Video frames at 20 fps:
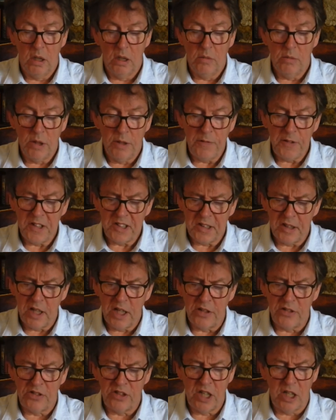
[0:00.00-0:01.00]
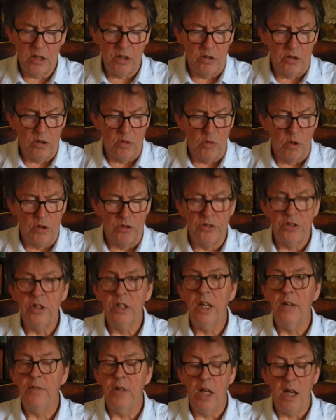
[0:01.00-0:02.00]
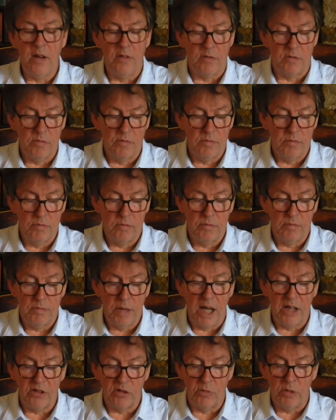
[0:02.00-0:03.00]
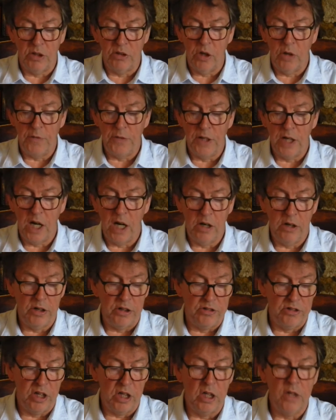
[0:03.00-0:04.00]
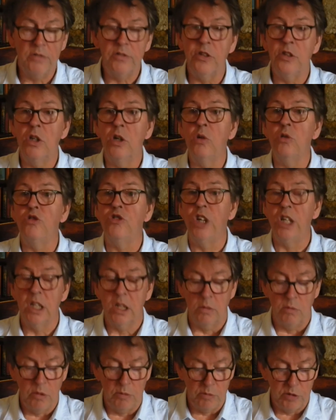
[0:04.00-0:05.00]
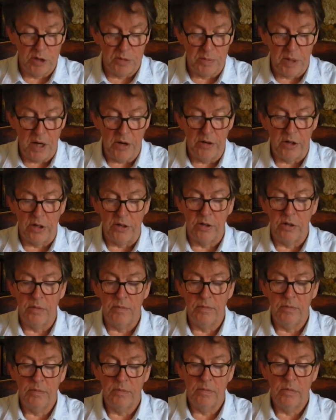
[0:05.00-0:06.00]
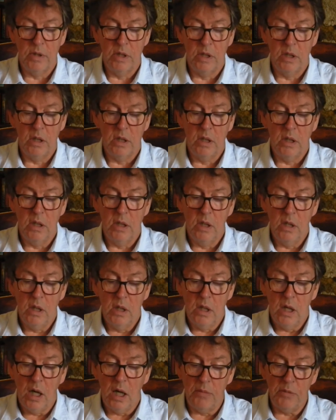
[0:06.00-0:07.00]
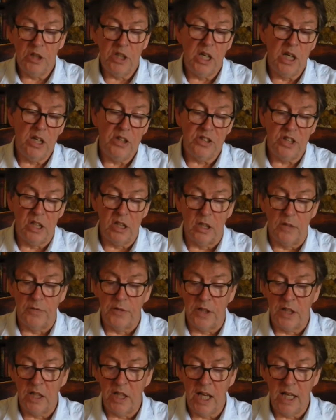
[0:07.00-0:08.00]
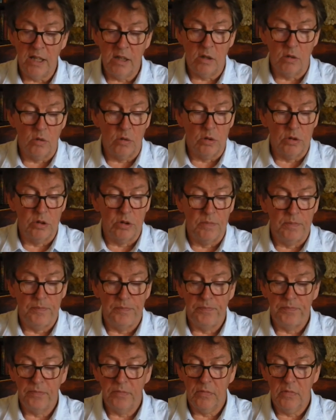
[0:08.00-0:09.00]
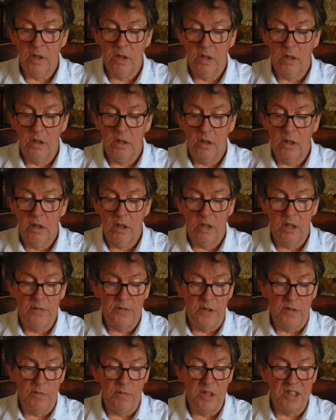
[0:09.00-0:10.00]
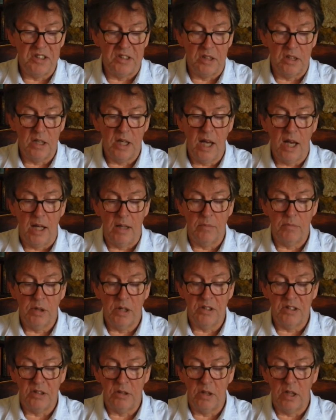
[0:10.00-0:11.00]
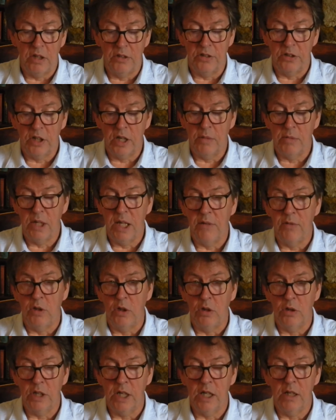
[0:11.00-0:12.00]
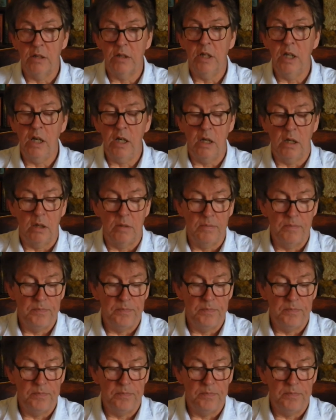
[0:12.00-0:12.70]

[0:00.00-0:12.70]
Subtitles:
"But if it's the late tenant you're wanting, they've left. Packed and went off in a hurry, day after the old gentleman was buried. I'm the caretaker for the landlord. And if you've missed a cat, perhaps you'd like to come and have a look out here."